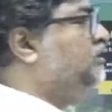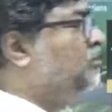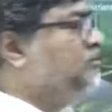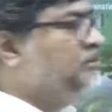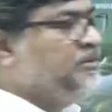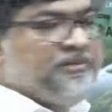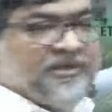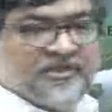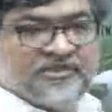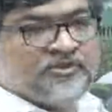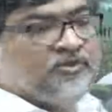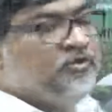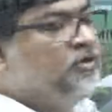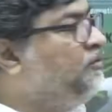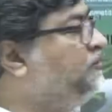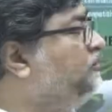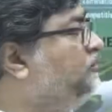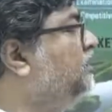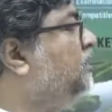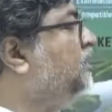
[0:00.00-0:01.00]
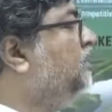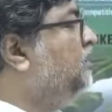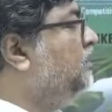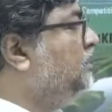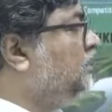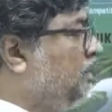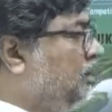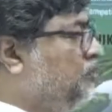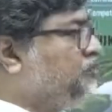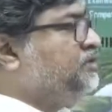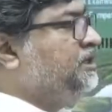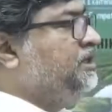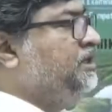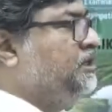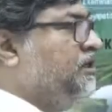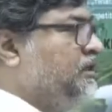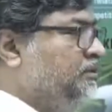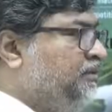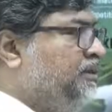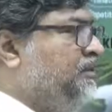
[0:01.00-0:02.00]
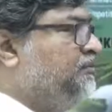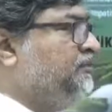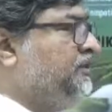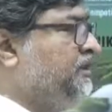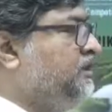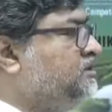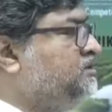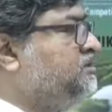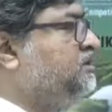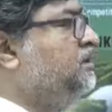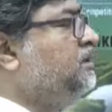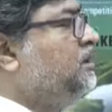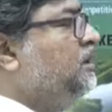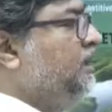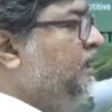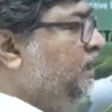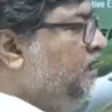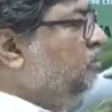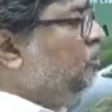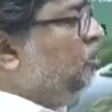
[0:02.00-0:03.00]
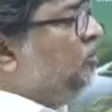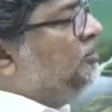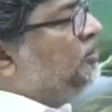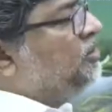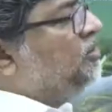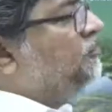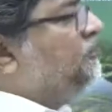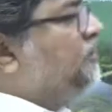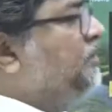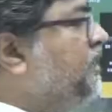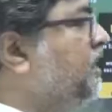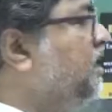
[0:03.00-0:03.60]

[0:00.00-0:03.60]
Ministry of Housing and Urban Affairs in Government of India and